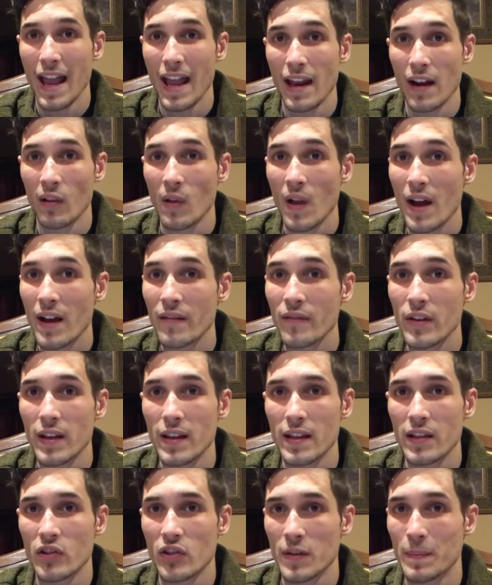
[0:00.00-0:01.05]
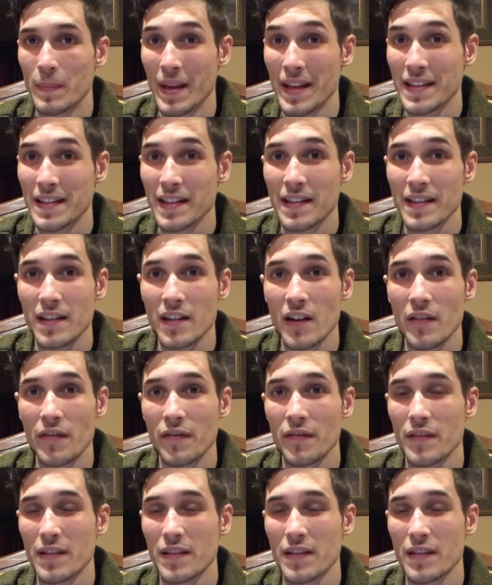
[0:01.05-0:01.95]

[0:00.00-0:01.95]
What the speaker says: And a lot of it is just basic stuff.